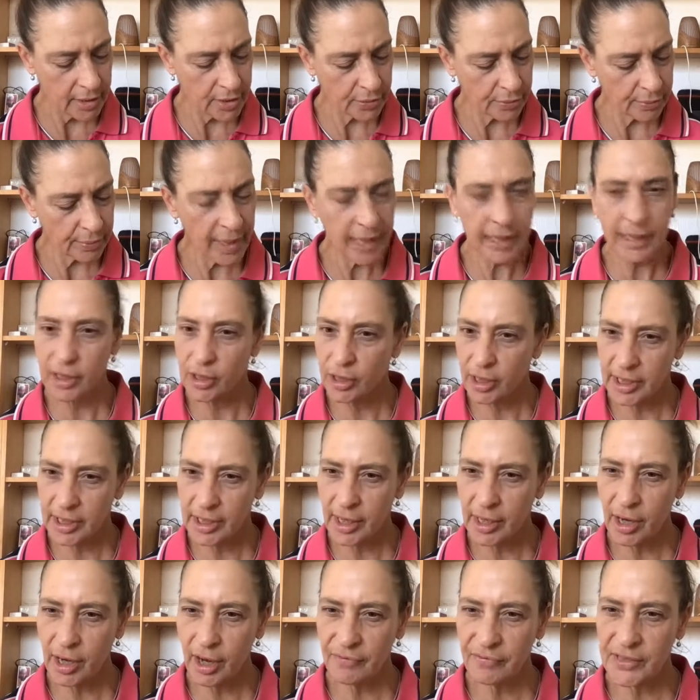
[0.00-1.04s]
a really good, I
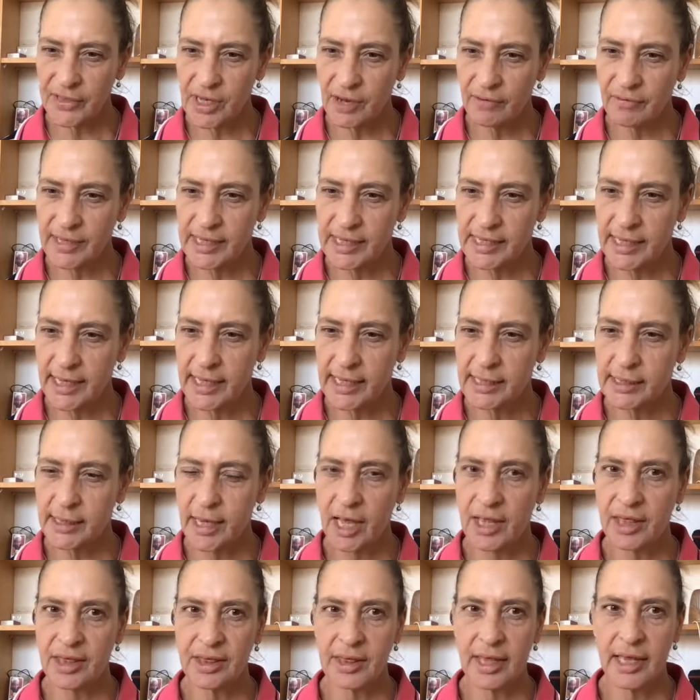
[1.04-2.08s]
don't know if it's overseas,
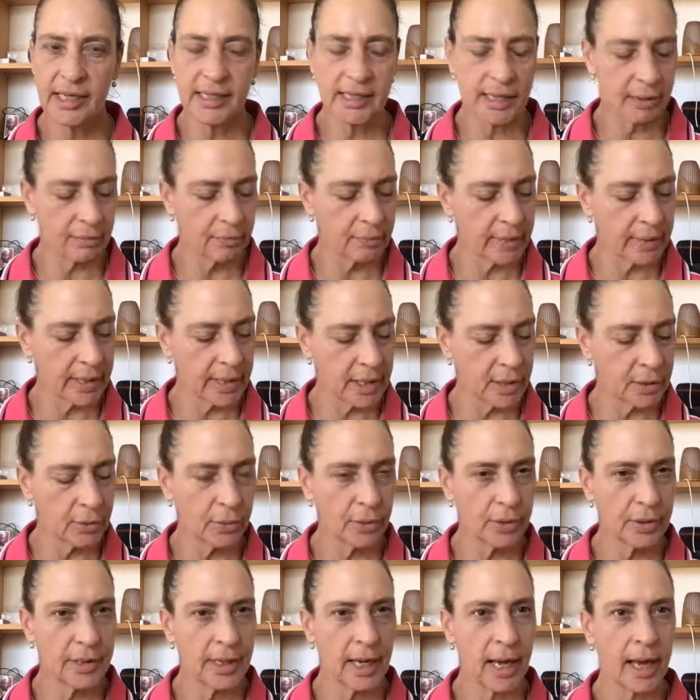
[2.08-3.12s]
there's a really
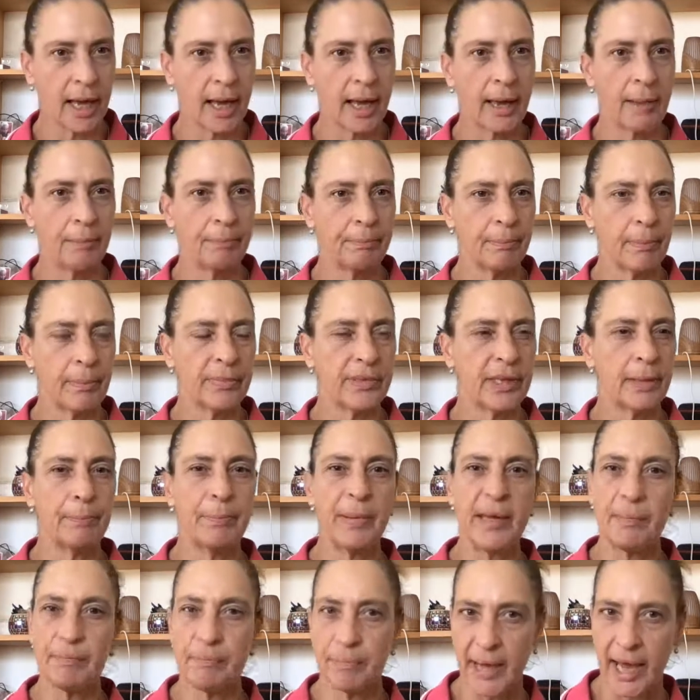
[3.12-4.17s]
good the
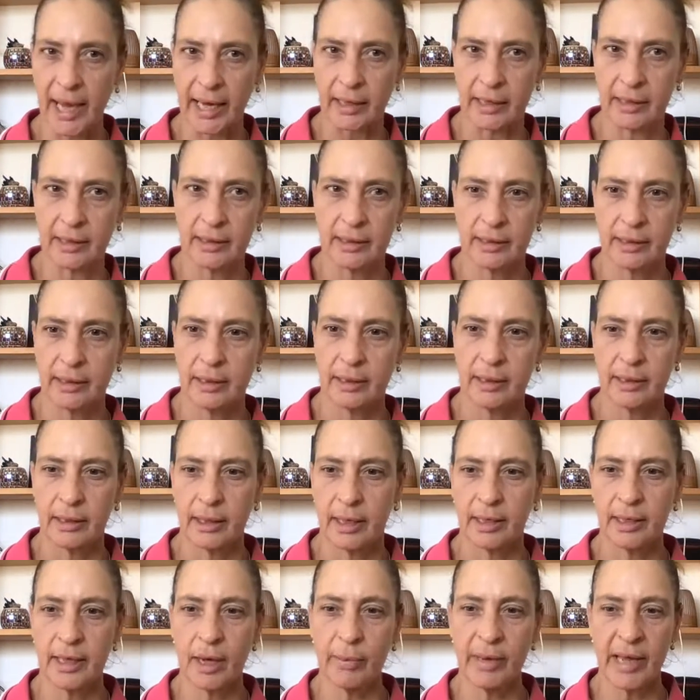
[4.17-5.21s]
Bit Bank.
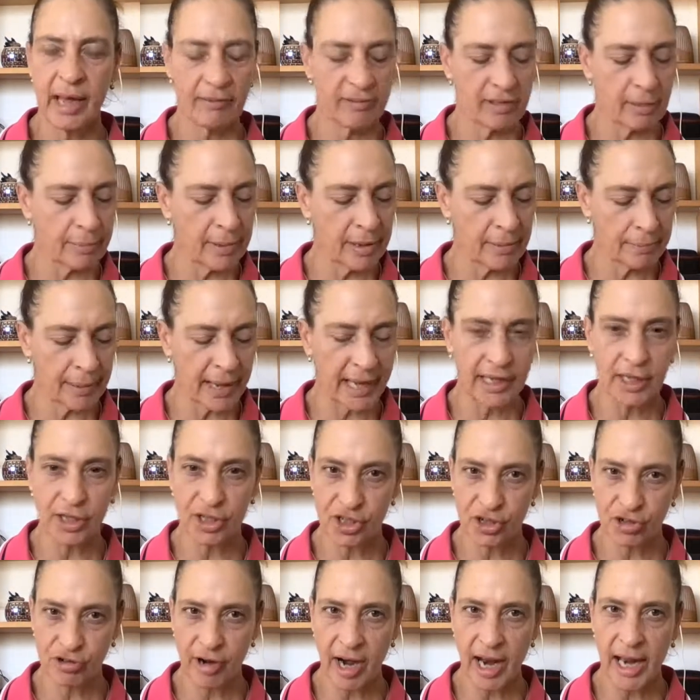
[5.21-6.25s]
I know we have the Bit Bank
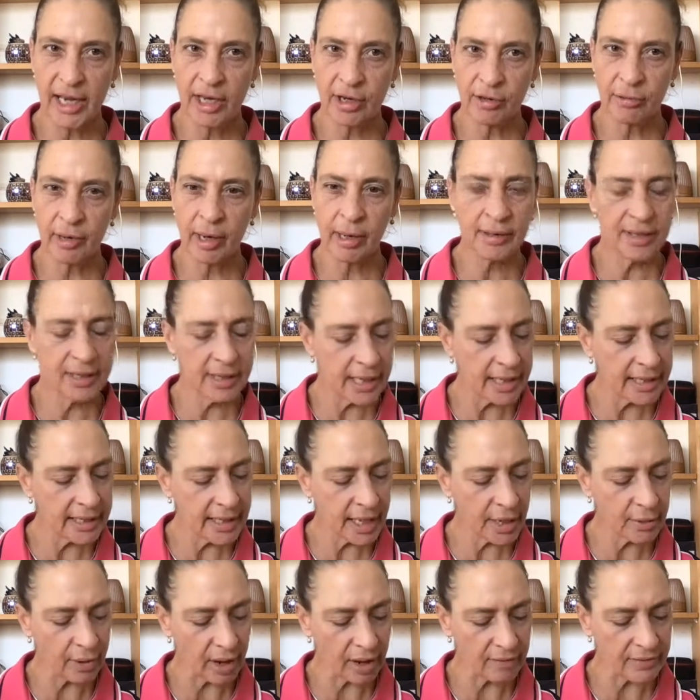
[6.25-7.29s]
Australia, right? I think
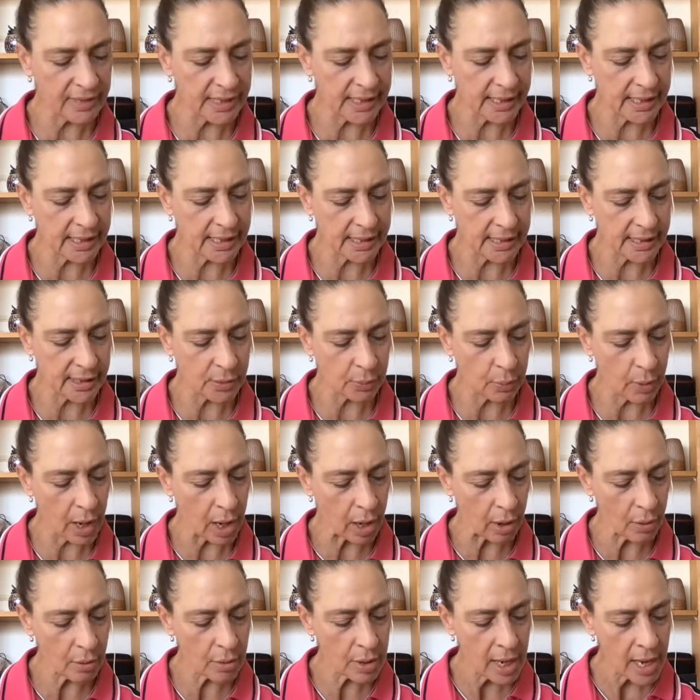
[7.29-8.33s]
they're overseas as
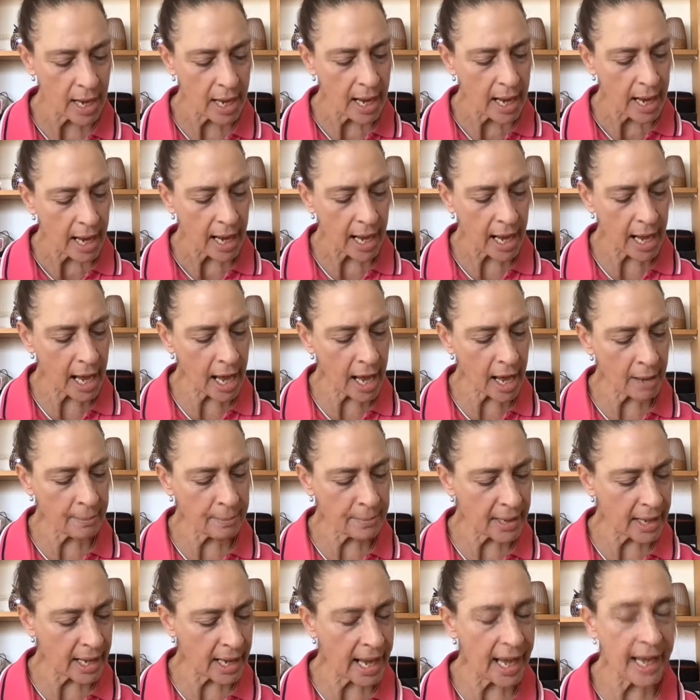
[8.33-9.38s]
well.
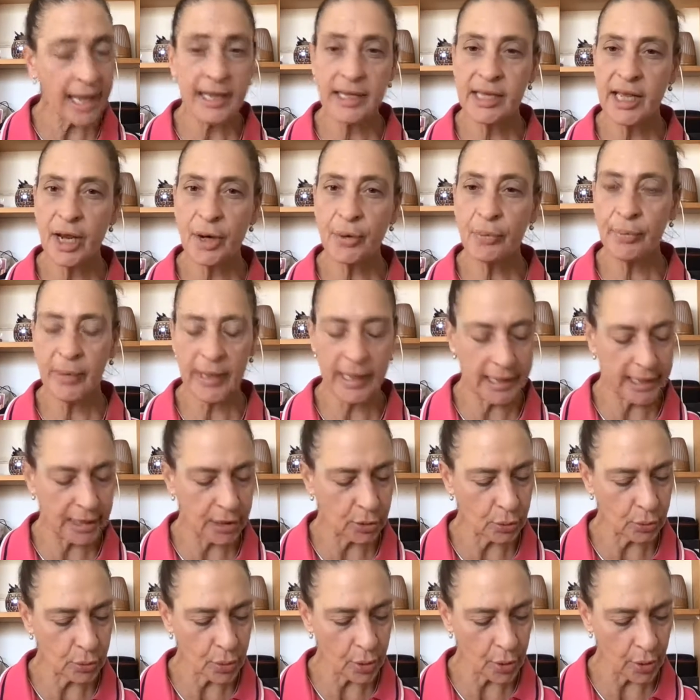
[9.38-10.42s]
And they're really
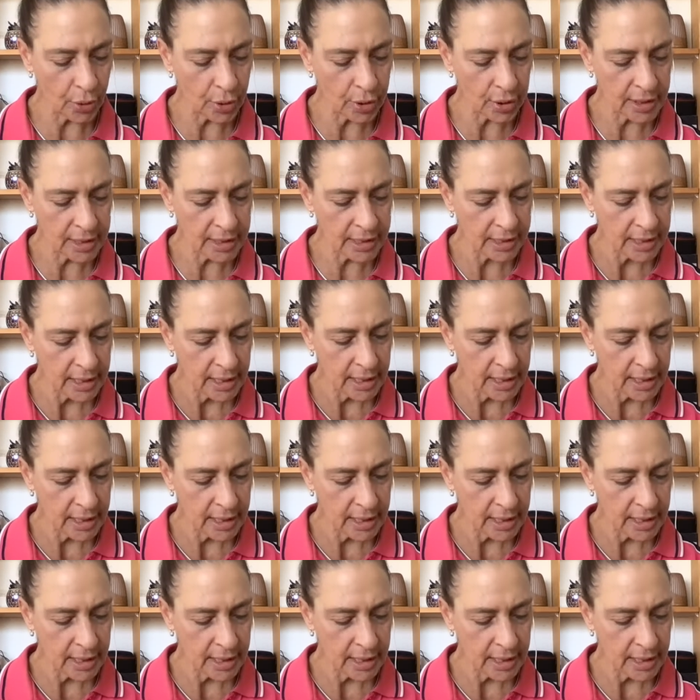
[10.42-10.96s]
good